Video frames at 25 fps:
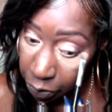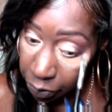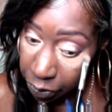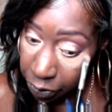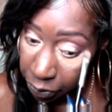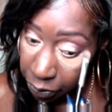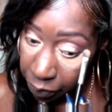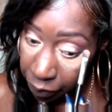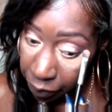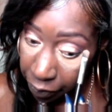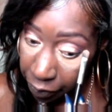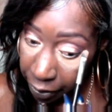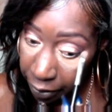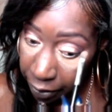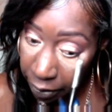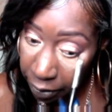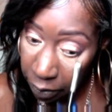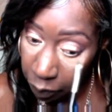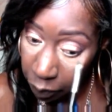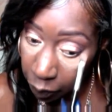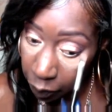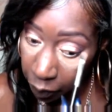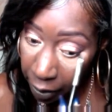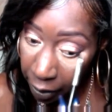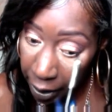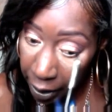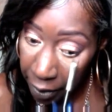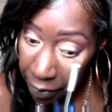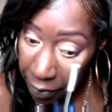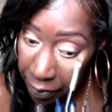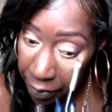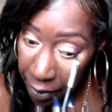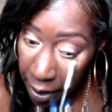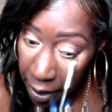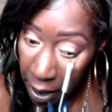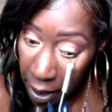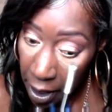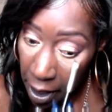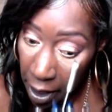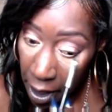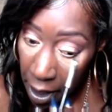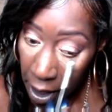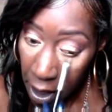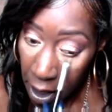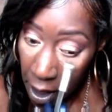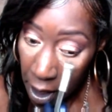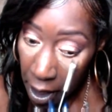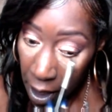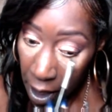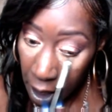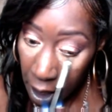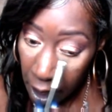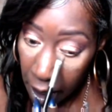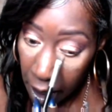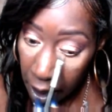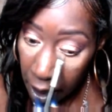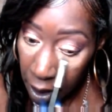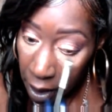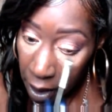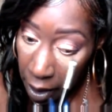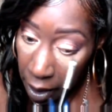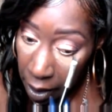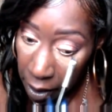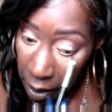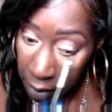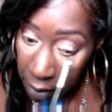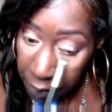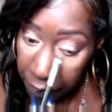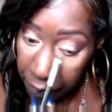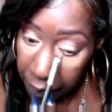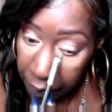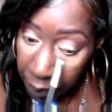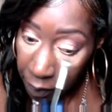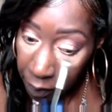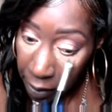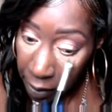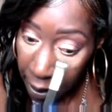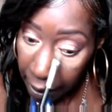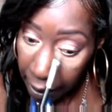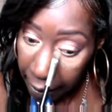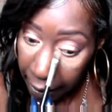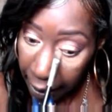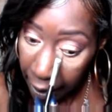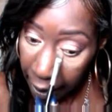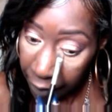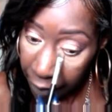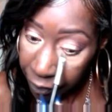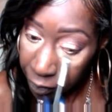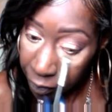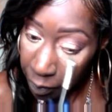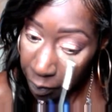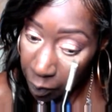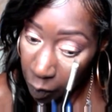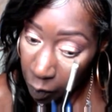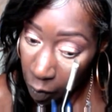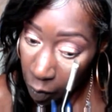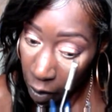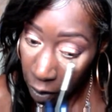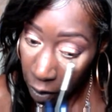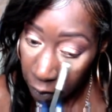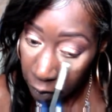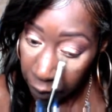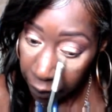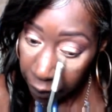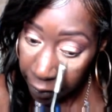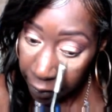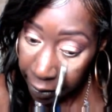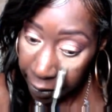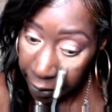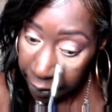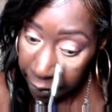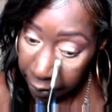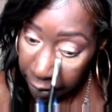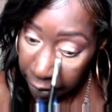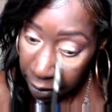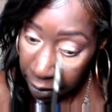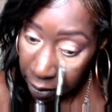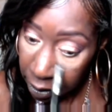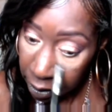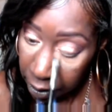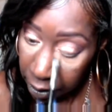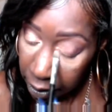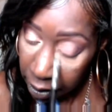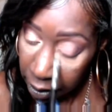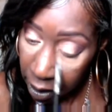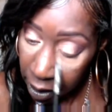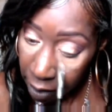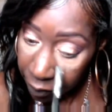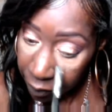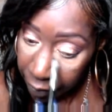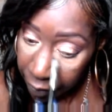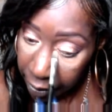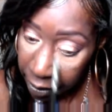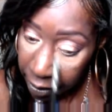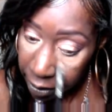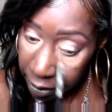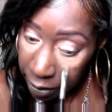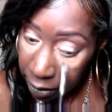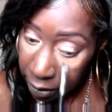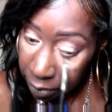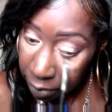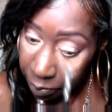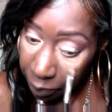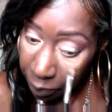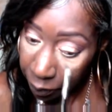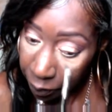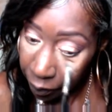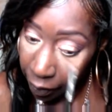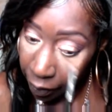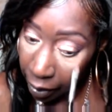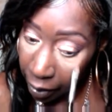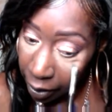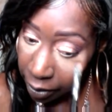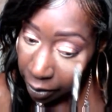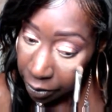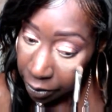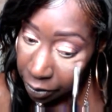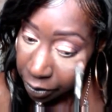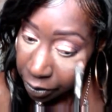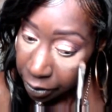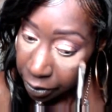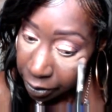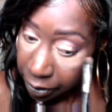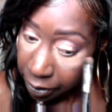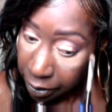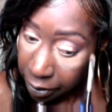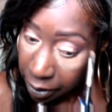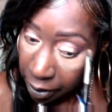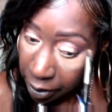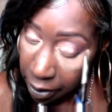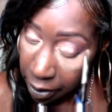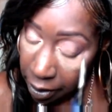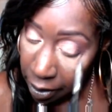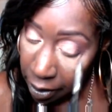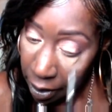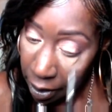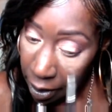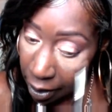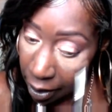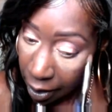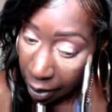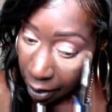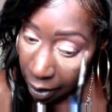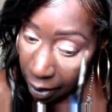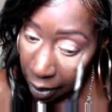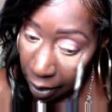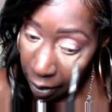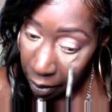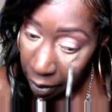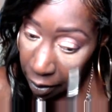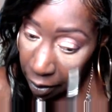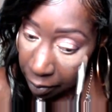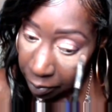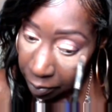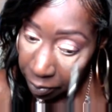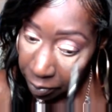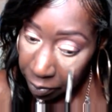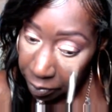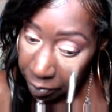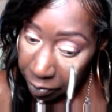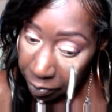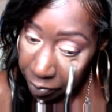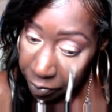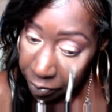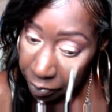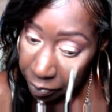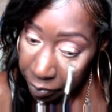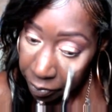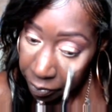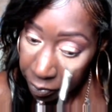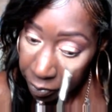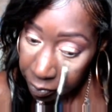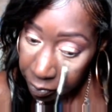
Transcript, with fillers: brush to do this with. Uh, the one I got from Walgreens. Loving this brush. Um,